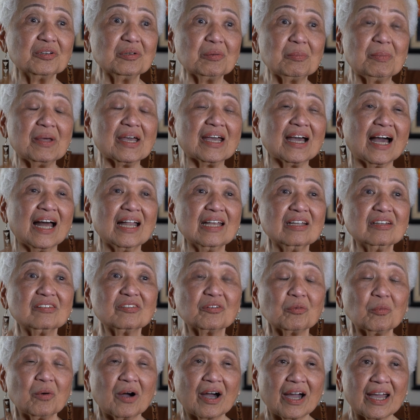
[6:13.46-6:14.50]
the Big Island,
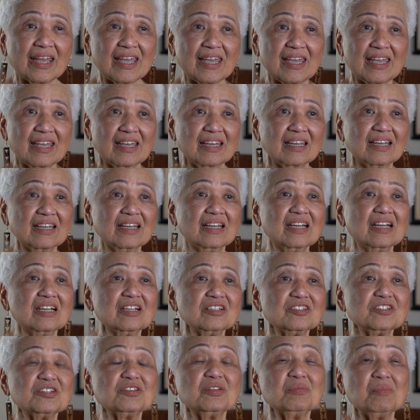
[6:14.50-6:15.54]
Hawaii,
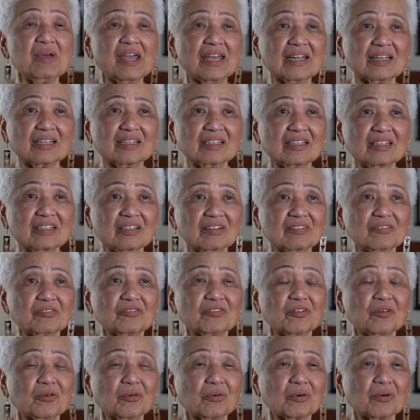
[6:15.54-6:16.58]
to the mainland
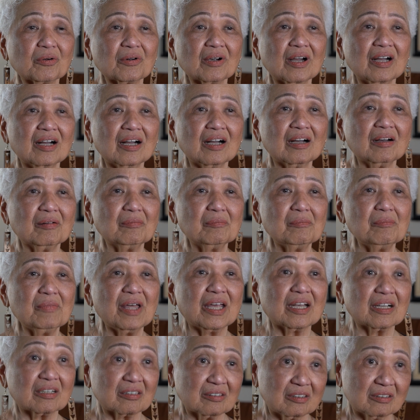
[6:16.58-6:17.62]
for
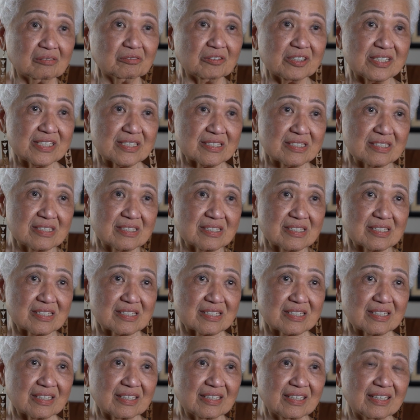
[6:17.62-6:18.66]
medical
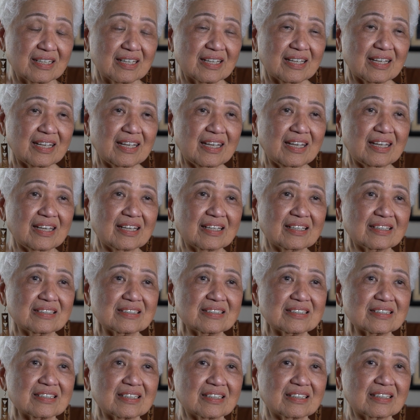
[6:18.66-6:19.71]
reasons.
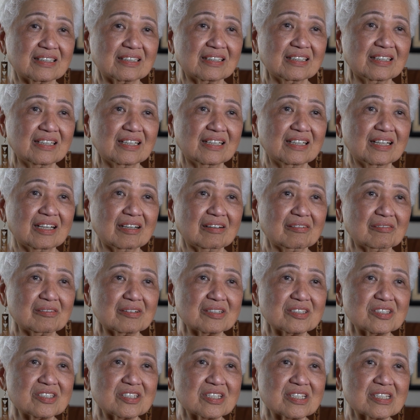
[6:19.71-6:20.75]
And it
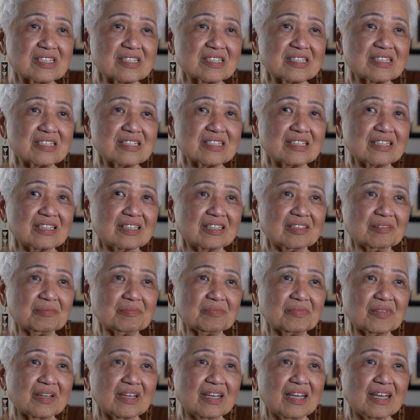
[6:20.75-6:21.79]
was just the